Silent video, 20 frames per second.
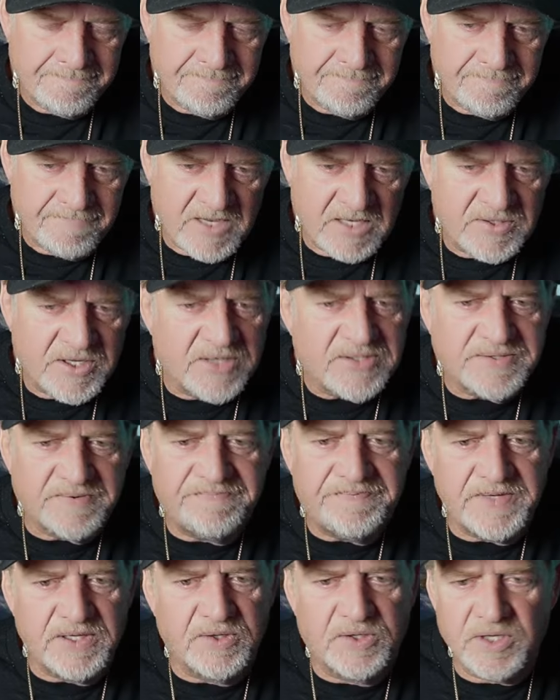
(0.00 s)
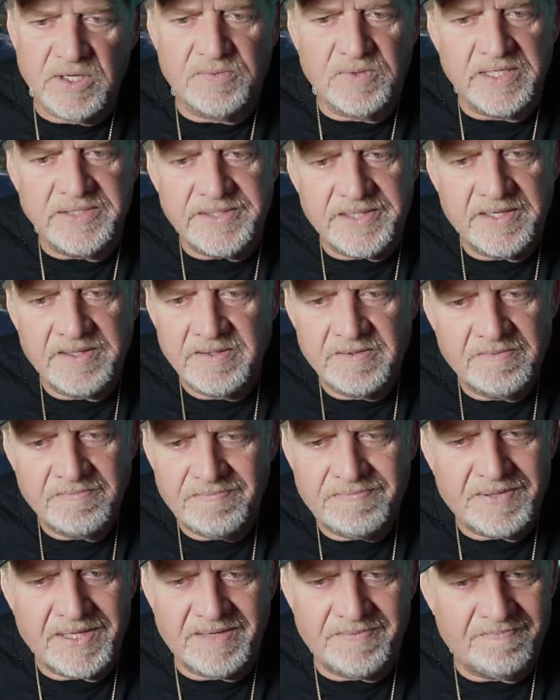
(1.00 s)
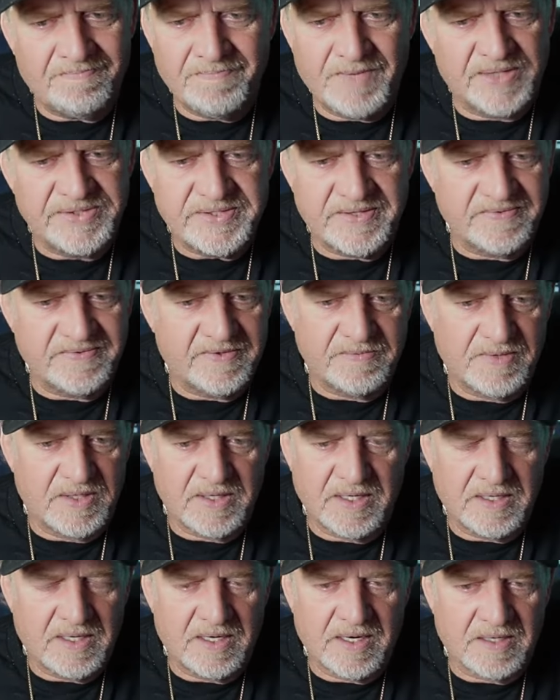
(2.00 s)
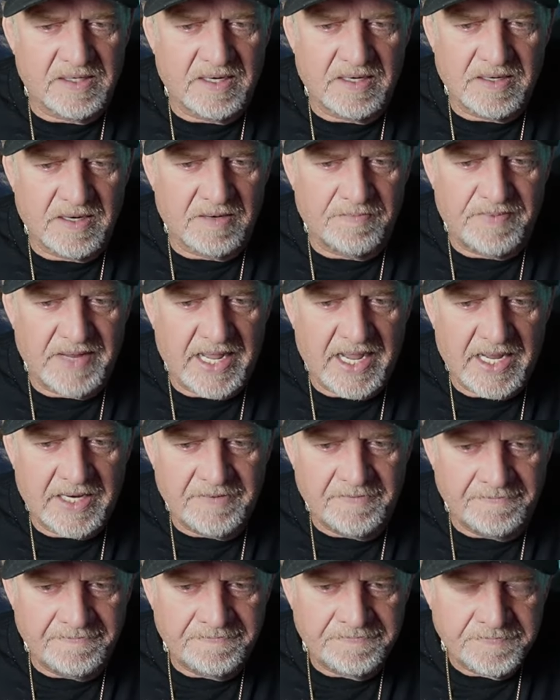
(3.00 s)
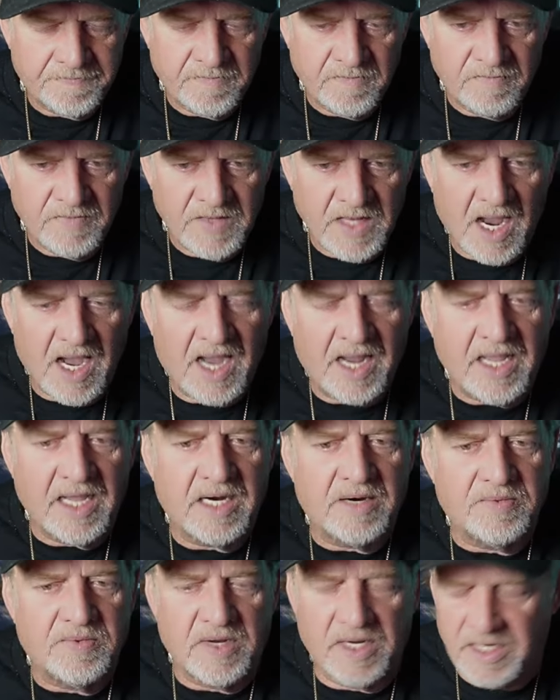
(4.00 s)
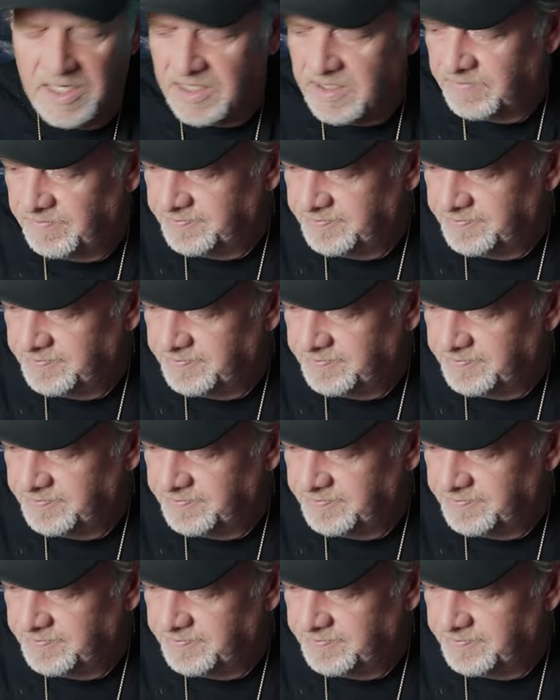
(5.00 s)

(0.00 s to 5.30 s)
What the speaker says: There's a few good ones, but most of them are bad. I had a run-in